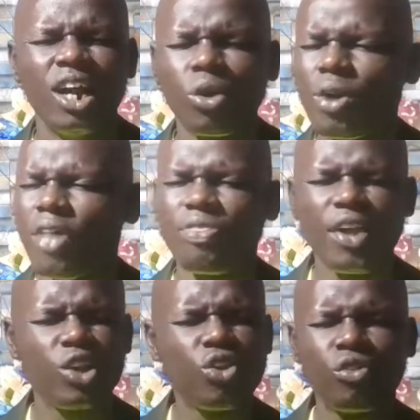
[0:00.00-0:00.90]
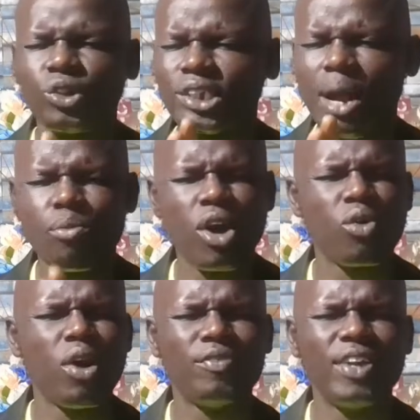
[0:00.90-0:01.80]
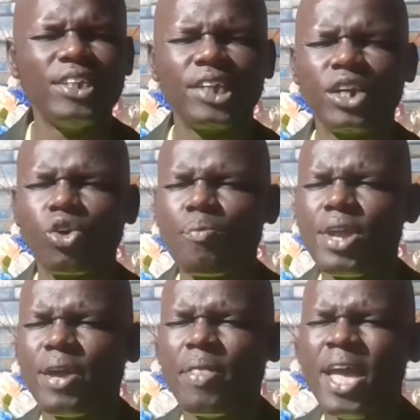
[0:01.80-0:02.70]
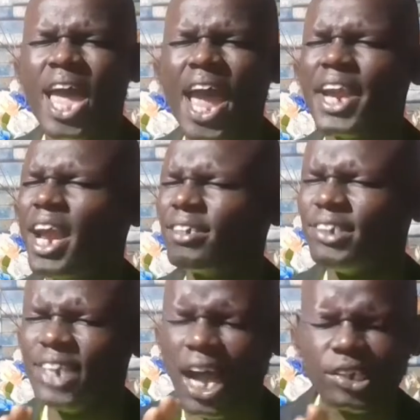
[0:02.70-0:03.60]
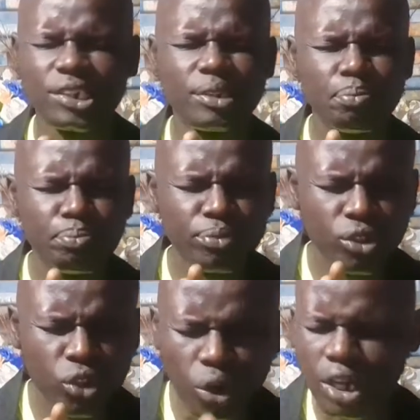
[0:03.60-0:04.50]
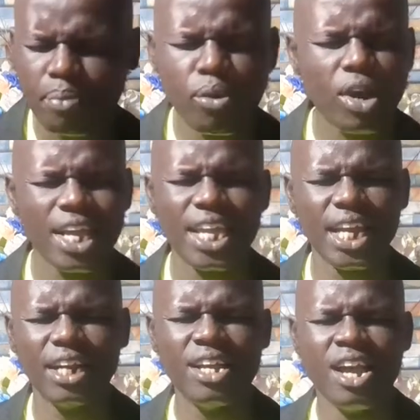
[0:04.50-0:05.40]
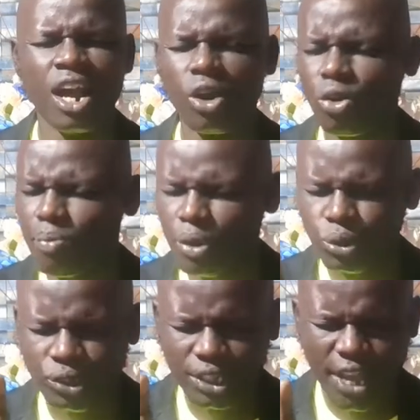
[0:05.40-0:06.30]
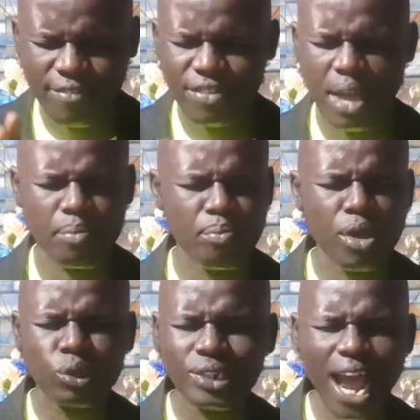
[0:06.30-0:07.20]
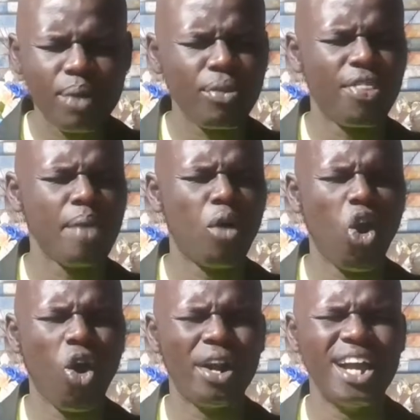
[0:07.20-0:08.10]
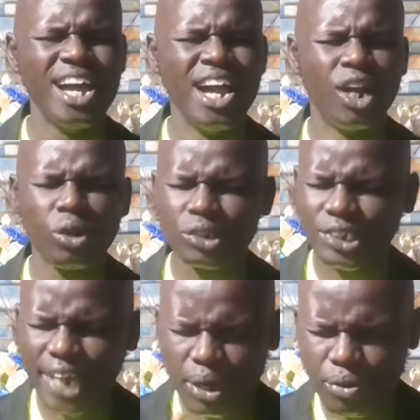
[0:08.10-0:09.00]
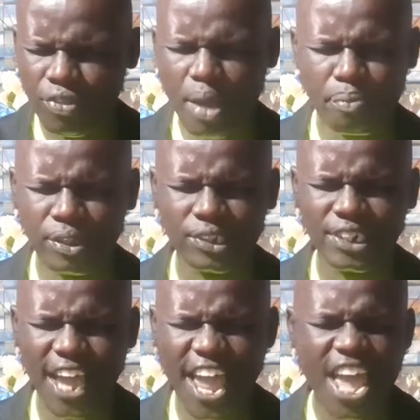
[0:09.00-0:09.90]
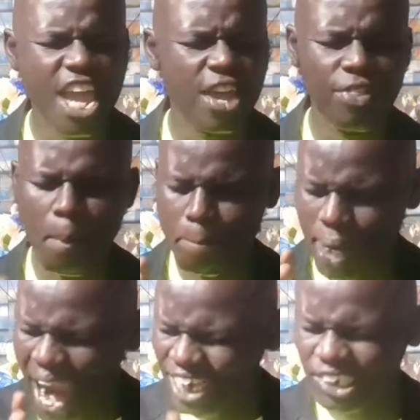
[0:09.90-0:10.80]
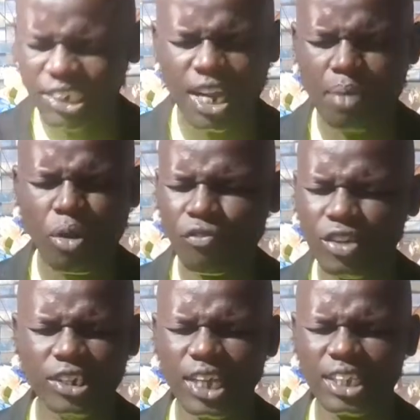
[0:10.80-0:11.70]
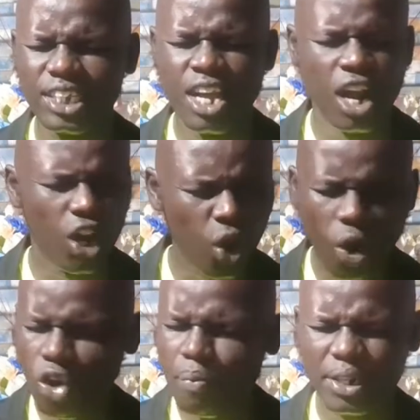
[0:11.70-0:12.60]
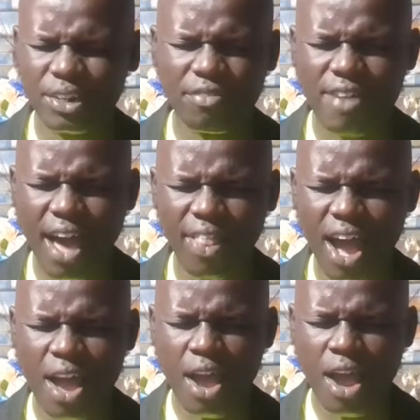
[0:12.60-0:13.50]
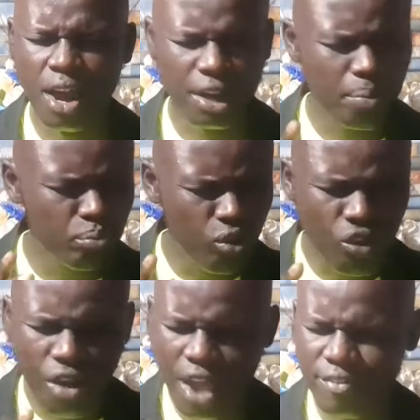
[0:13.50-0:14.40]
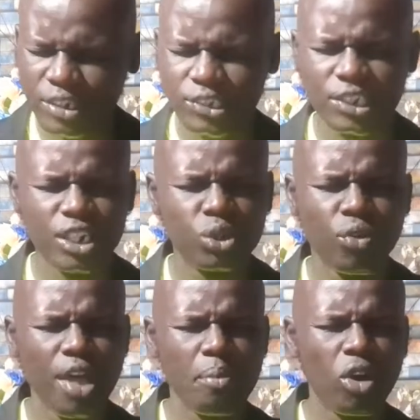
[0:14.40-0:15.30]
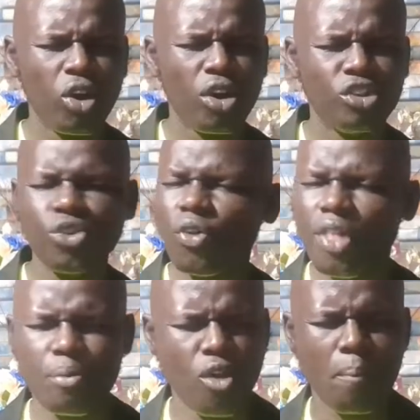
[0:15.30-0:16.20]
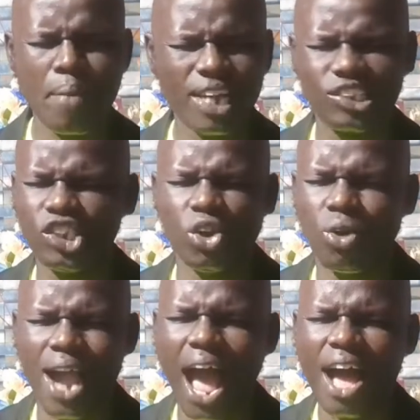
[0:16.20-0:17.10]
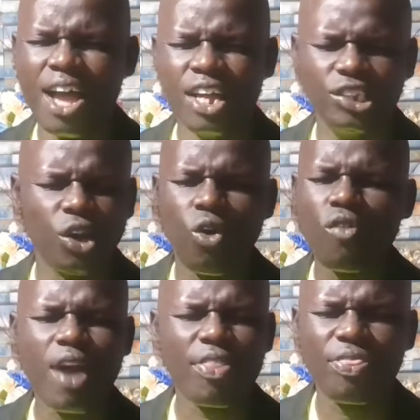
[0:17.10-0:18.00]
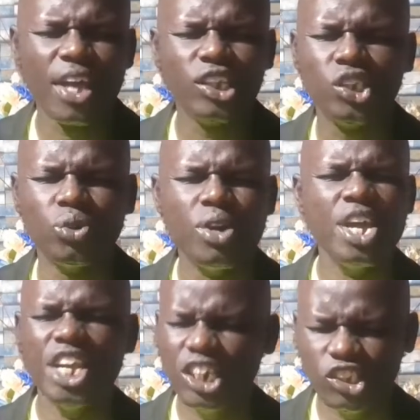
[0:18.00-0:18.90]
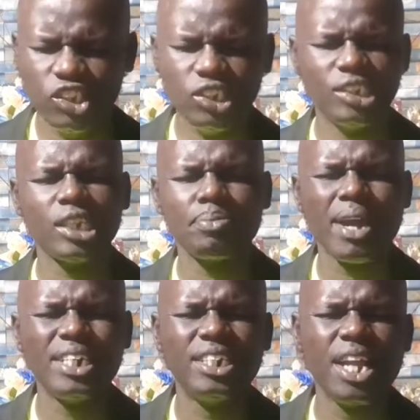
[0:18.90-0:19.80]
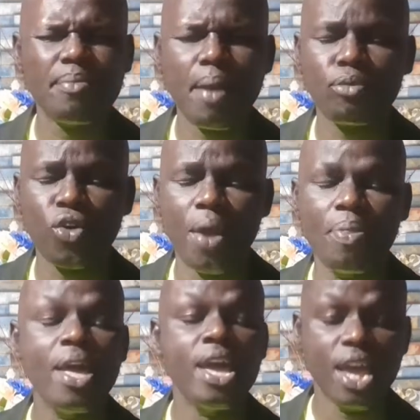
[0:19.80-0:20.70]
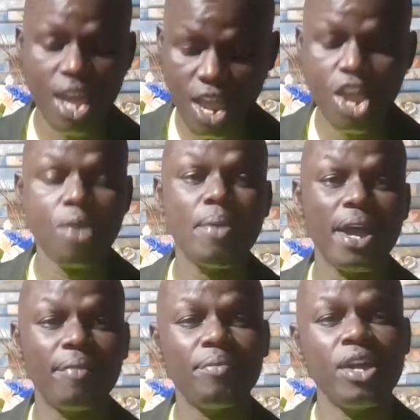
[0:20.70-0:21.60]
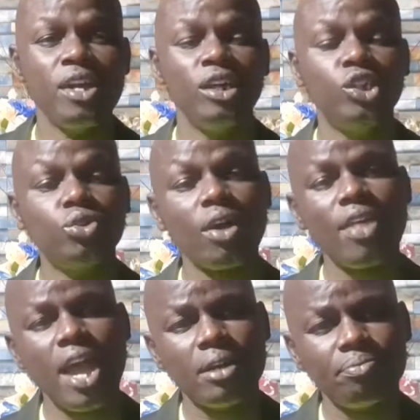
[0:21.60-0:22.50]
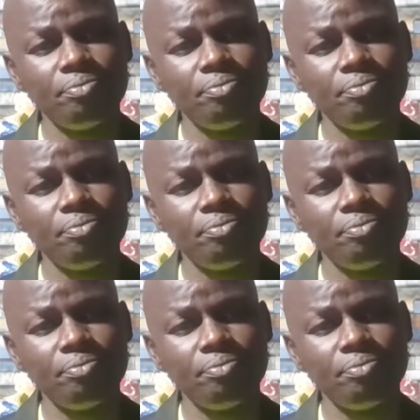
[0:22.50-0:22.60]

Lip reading: Lord, I thank you for someone who has listened to me and has just gotten born again. Lord, may you save them. May you start with them, Lord. Lord, start with them this day. In the mighty name of Jesus, Lord Almighty Father, remove every sin to them, Lord. Show them your mercy, O God. Jehovah, I thank you. In Jesus' mighty name, I pray. Amen. You are there.